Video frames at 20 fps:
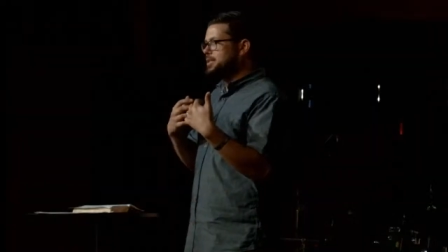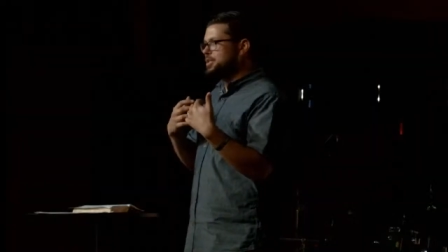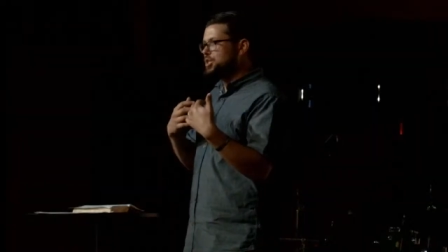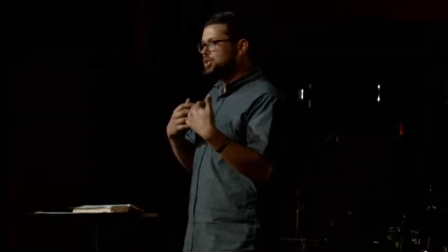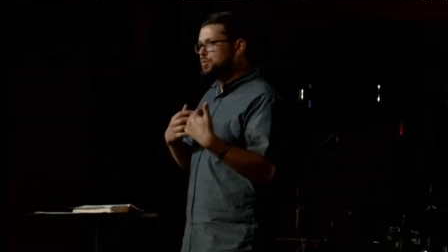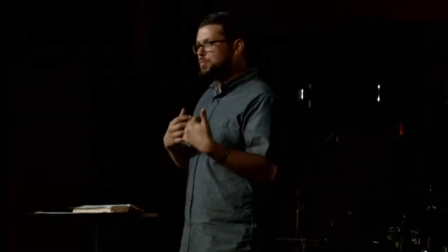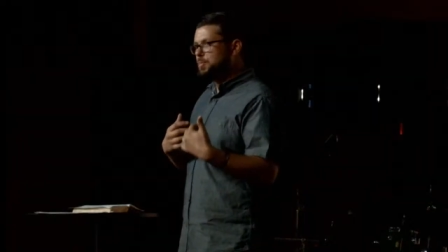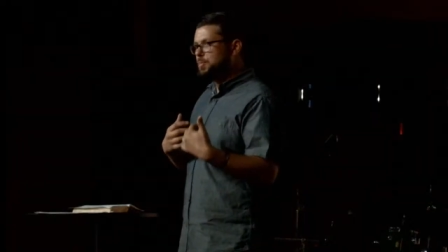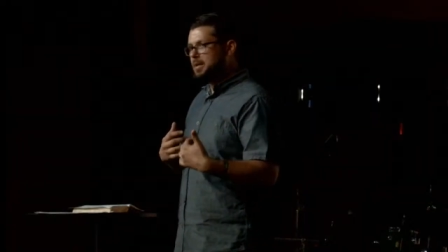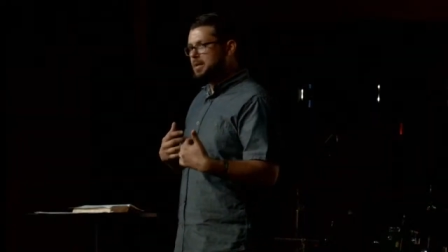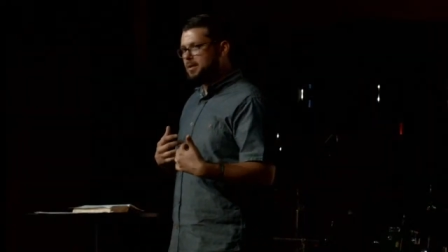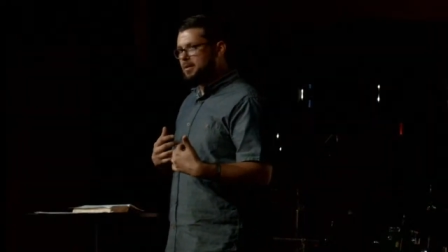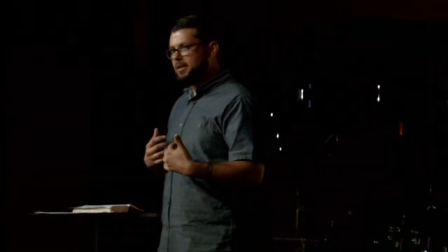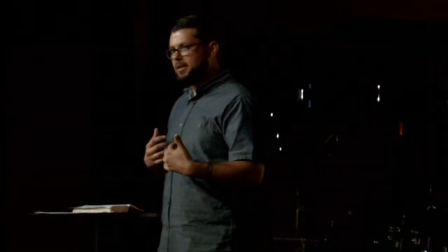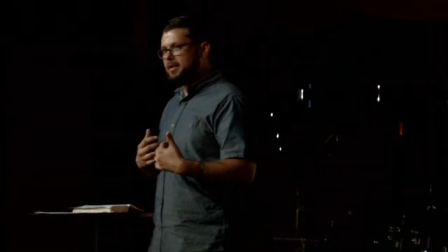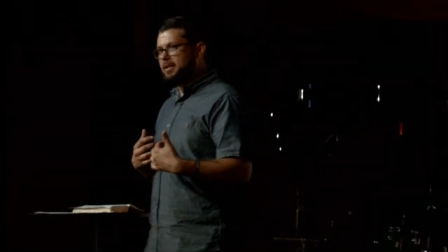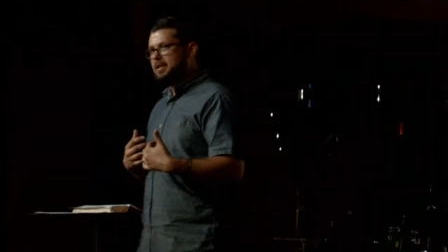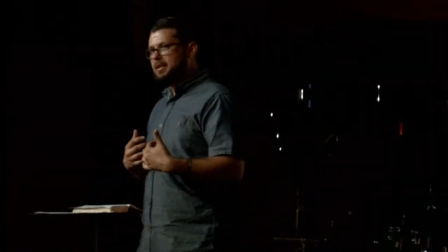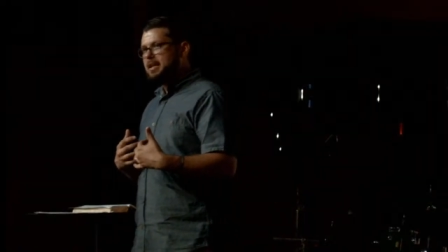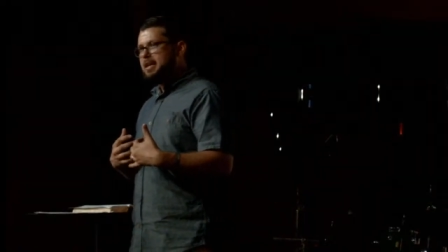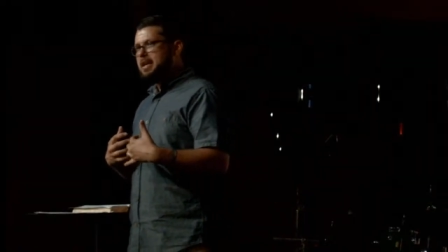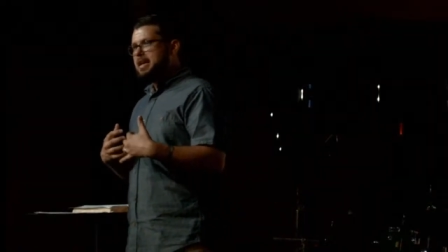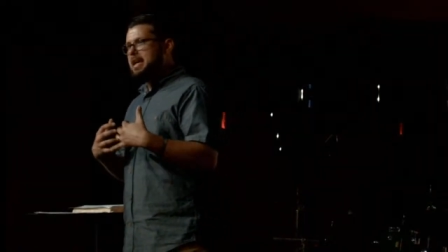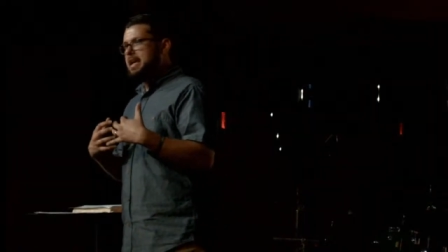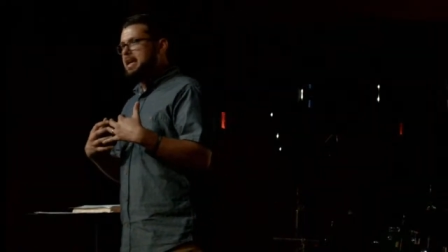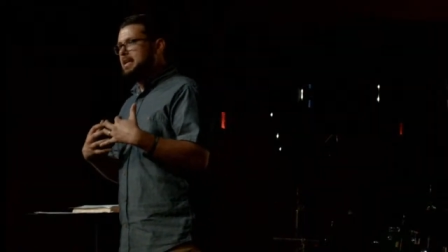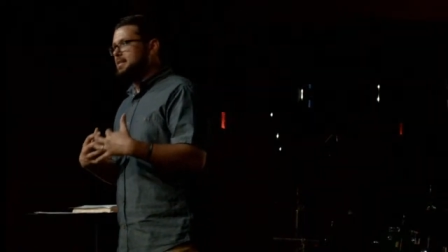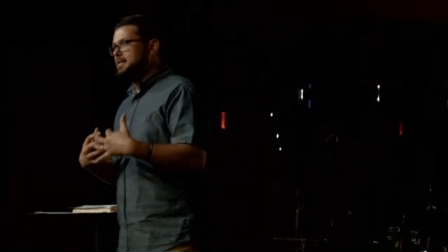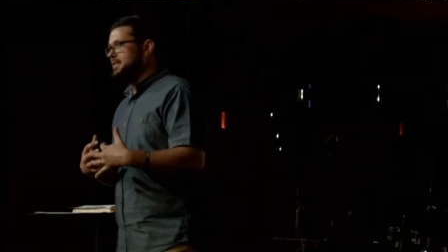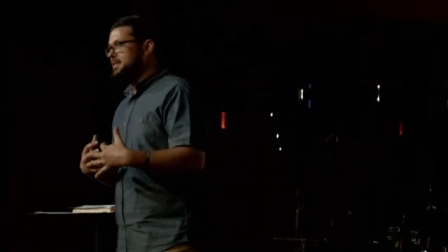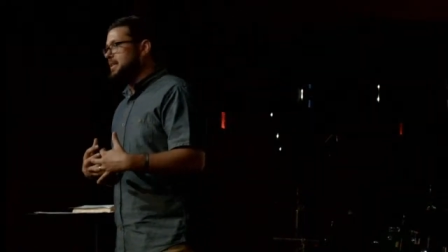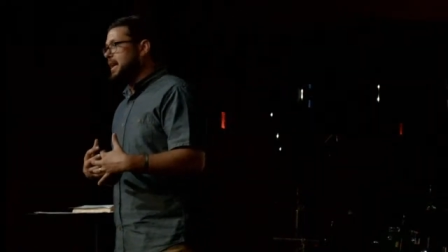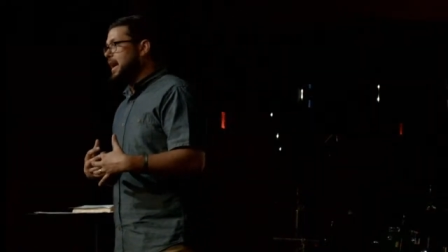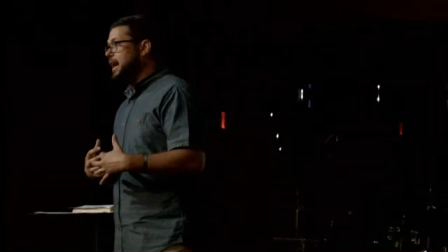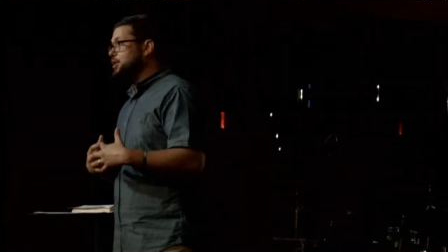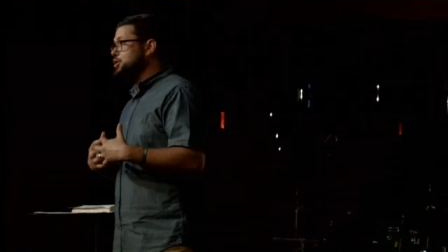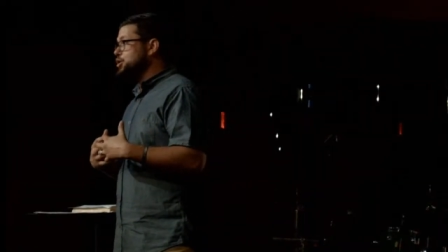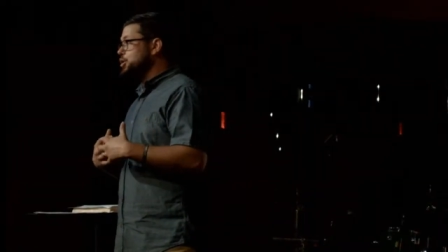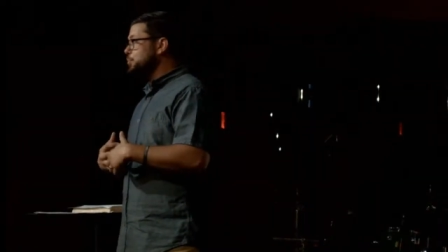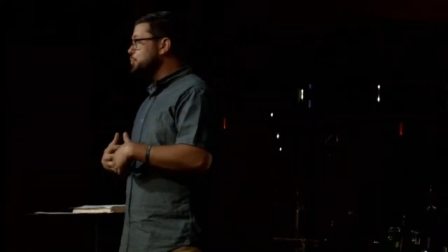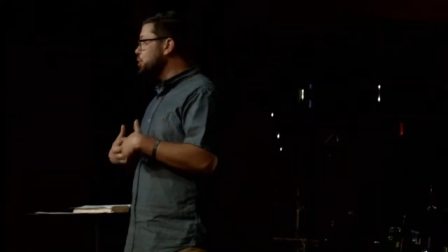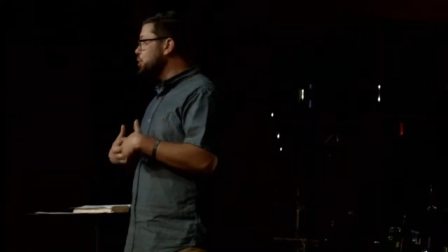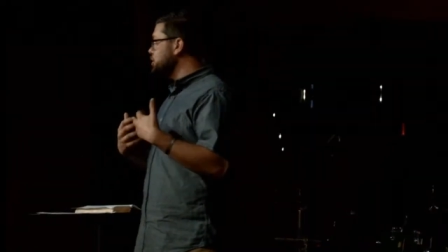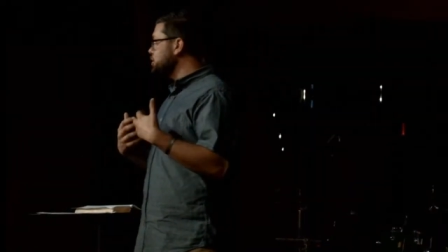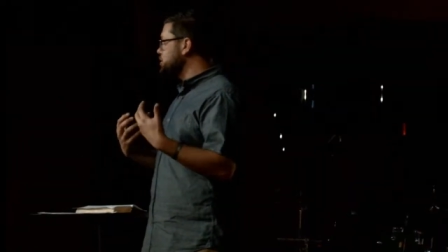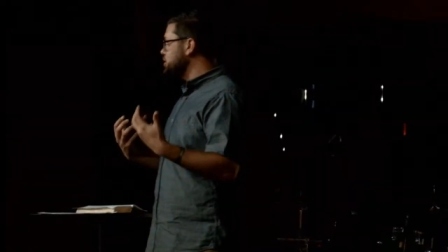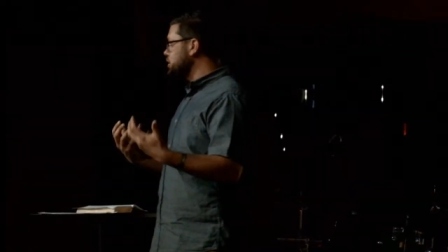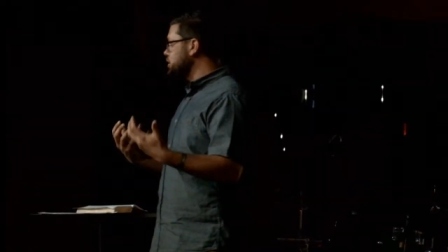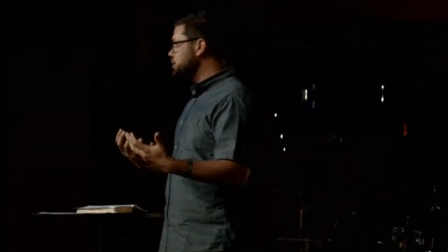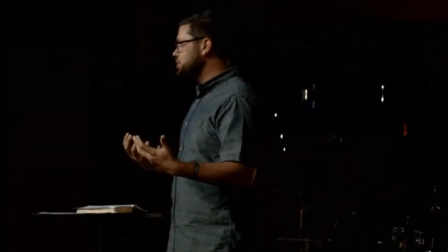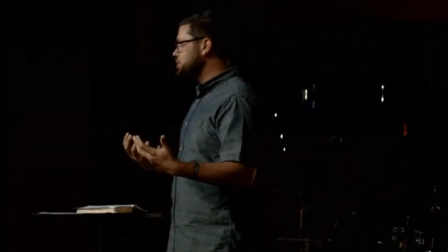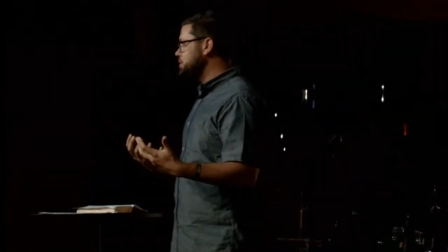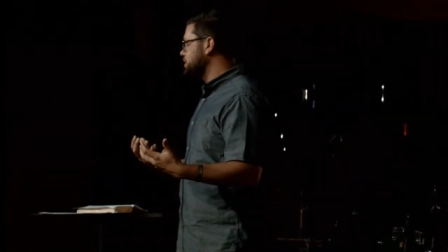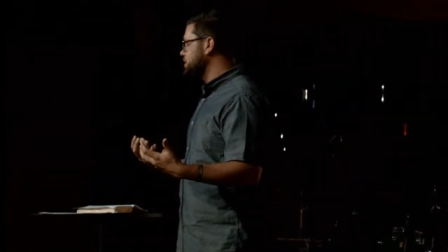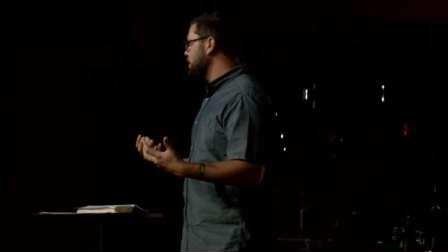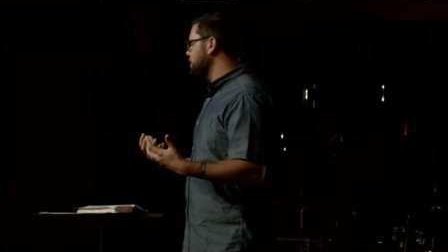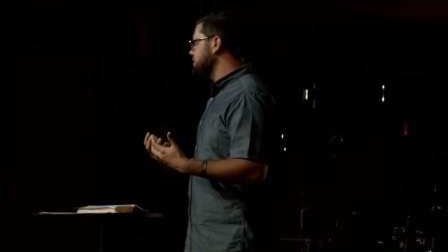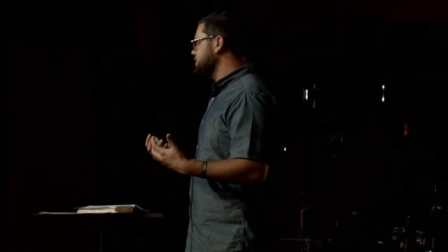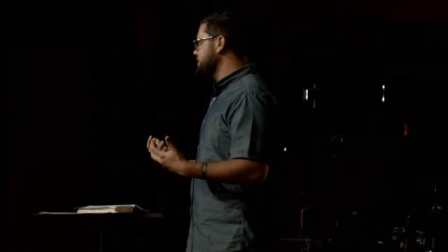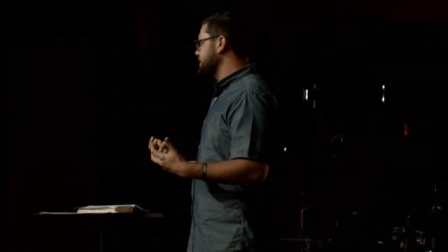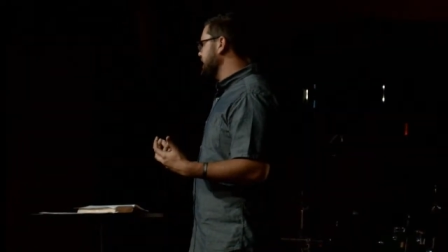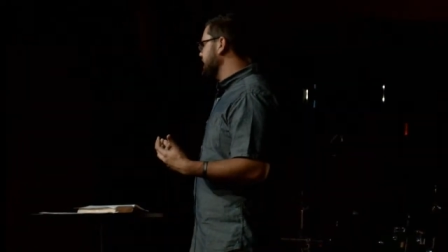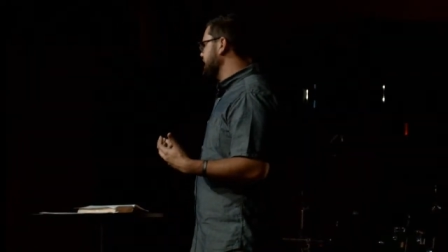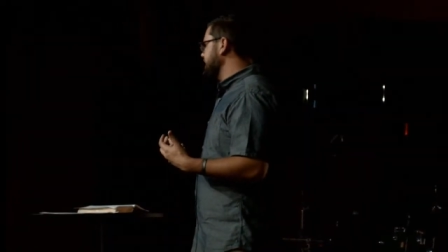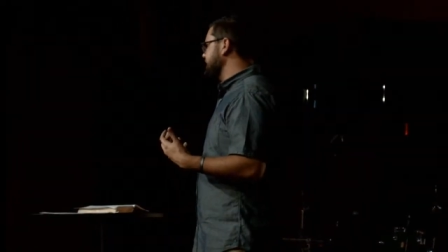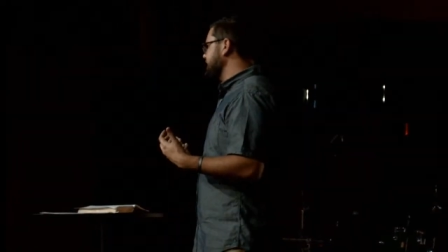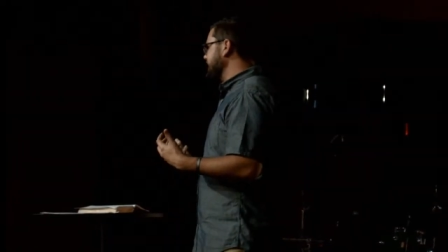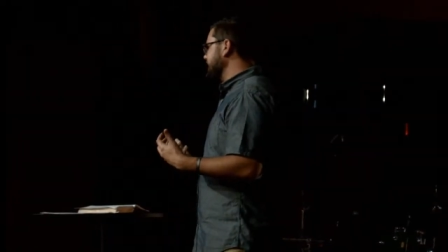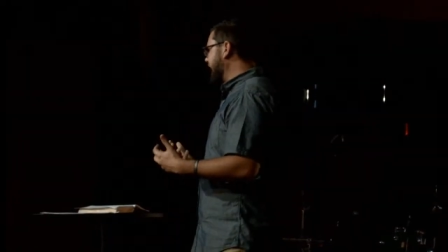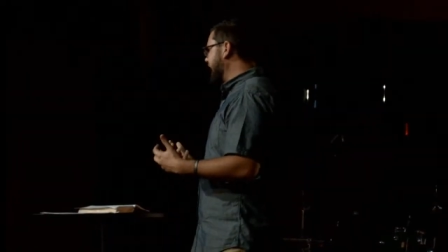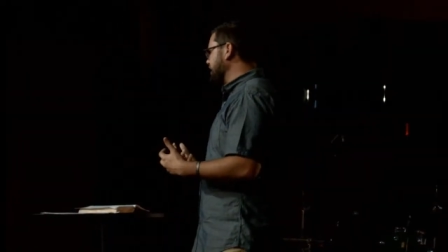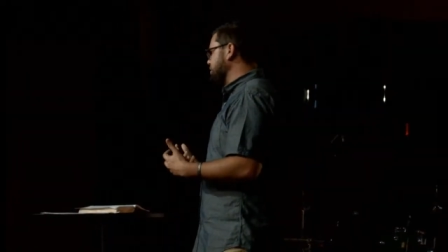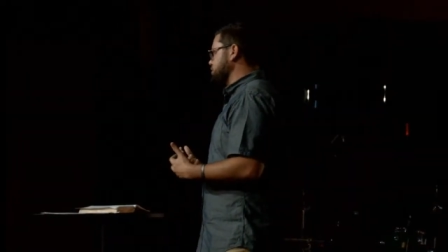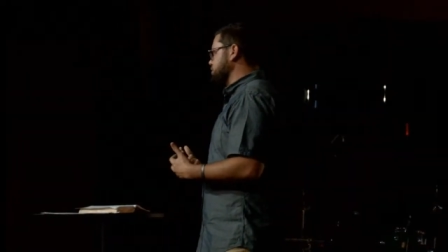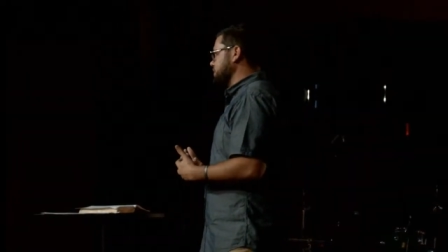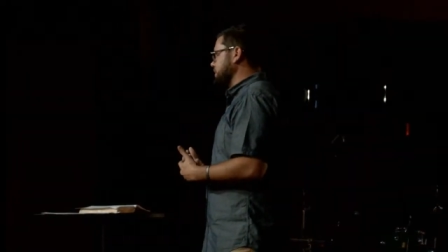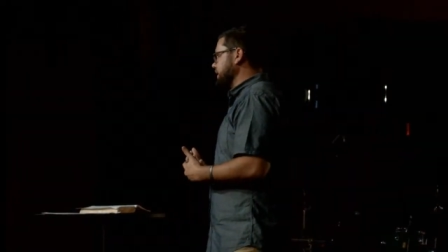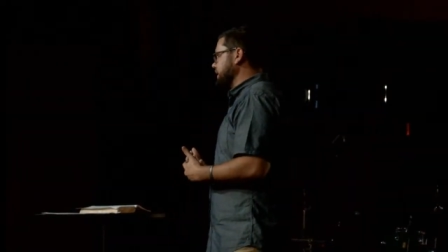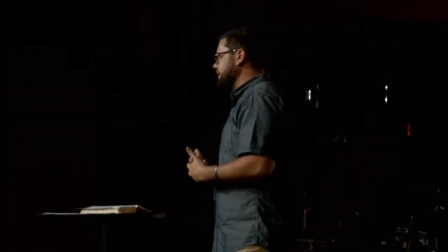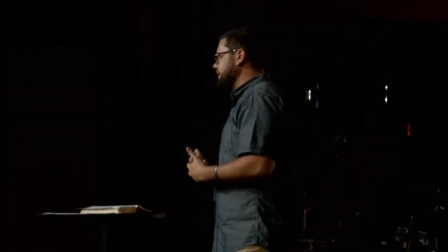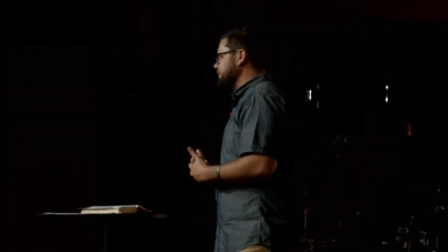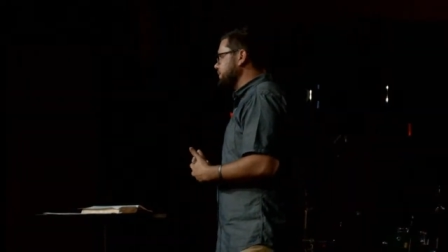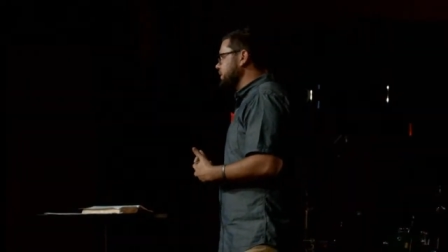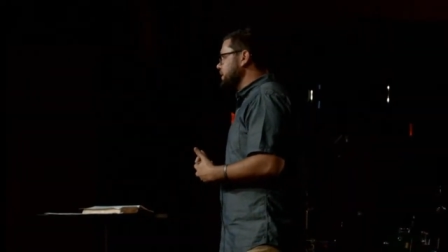Spirit inside to produce those things naturally.